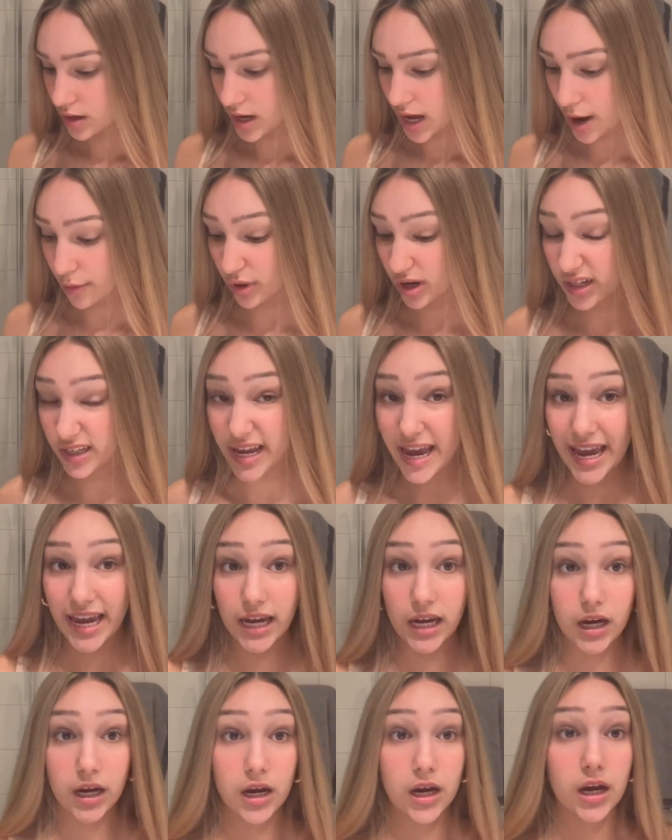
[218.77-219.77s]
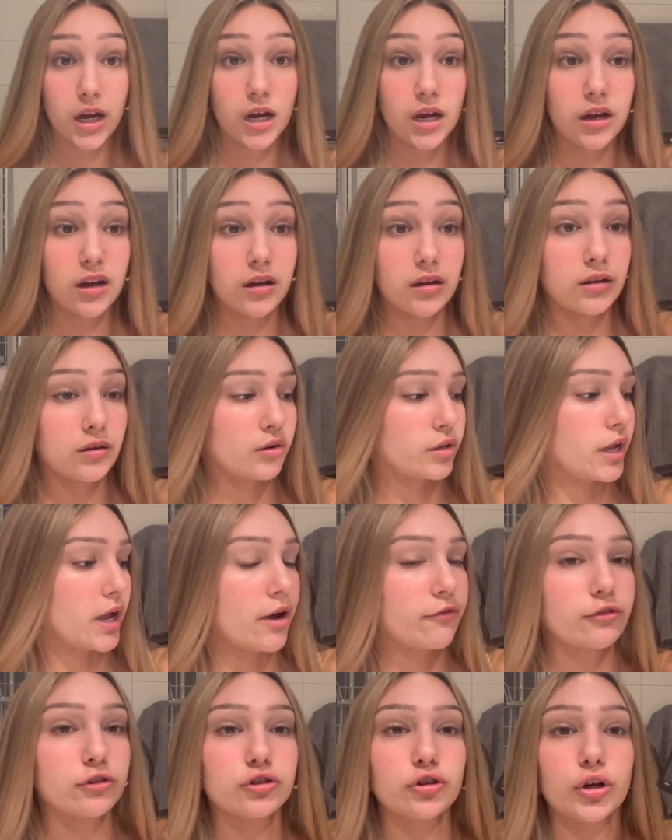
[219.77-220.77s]
I'm gonna take, oh yeah, I
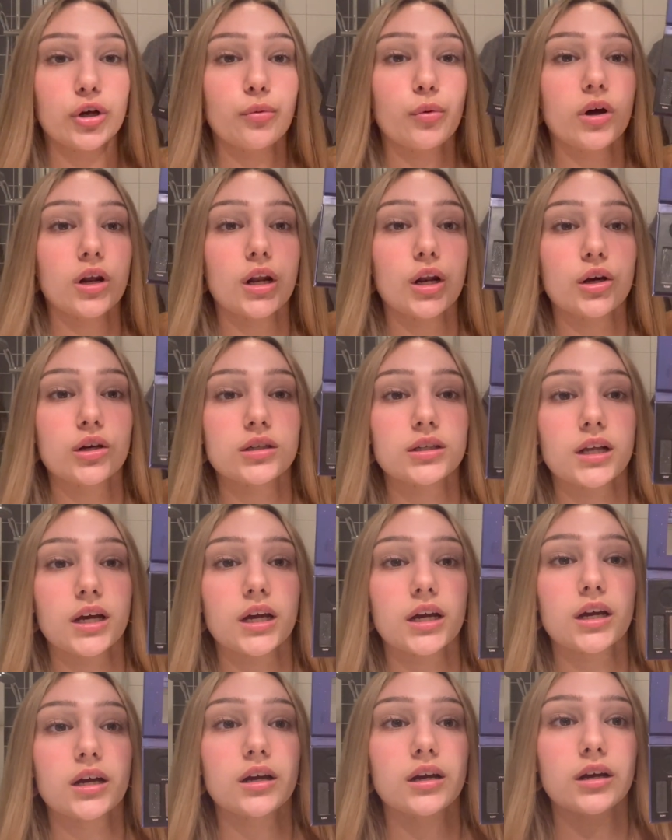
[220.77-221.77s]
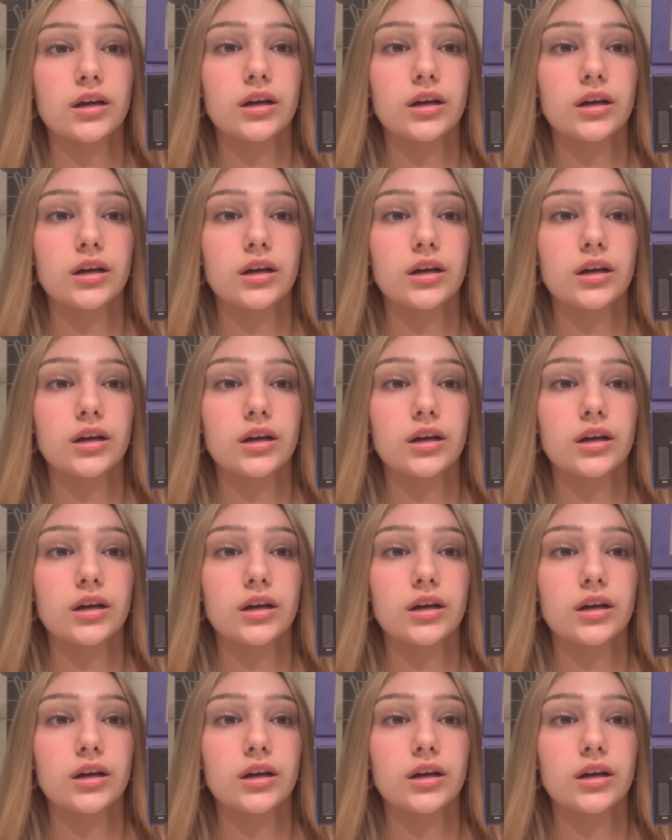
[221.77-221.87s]
have to show you what it looks like.